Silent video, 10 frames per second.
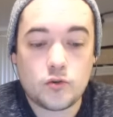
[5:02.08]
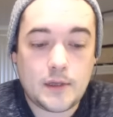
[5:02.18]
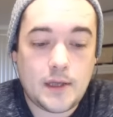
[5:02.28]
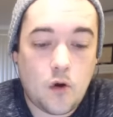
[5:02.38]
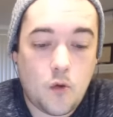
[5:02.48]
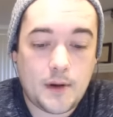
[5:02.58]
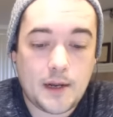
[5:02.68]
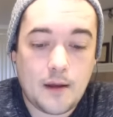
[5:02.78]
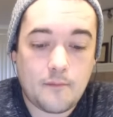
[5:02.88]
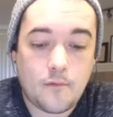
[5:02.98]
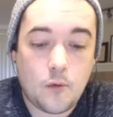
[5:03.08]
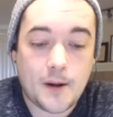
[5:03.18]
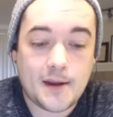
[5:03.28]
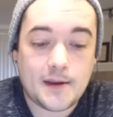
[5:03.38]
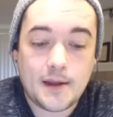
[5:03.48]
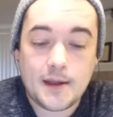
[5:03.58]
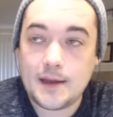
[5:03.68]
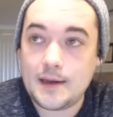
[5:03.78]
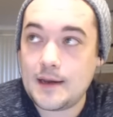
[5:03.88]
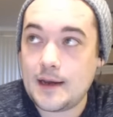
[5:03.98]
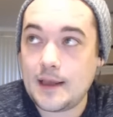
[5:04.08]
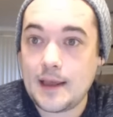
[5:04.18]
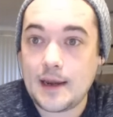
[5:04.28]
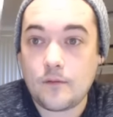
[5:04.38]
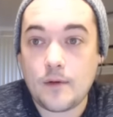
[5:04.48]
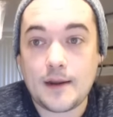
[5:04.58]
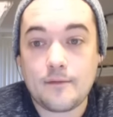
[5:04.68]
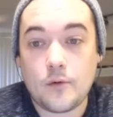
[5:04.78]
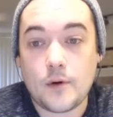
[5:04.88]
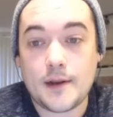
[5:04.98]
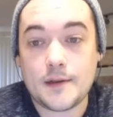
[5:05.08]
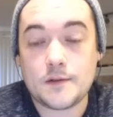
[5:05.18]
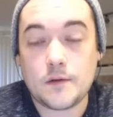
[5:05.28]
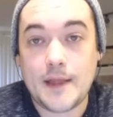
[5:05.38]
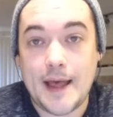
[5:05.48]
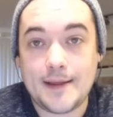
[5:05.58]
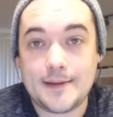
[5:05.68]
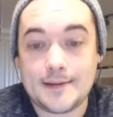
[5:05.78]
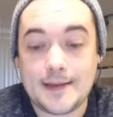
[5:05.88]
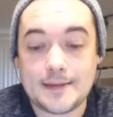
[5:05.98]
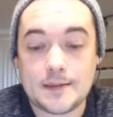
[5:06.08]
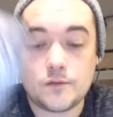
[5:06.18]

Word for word: truly opening up for it and getting ready for it. So that is nice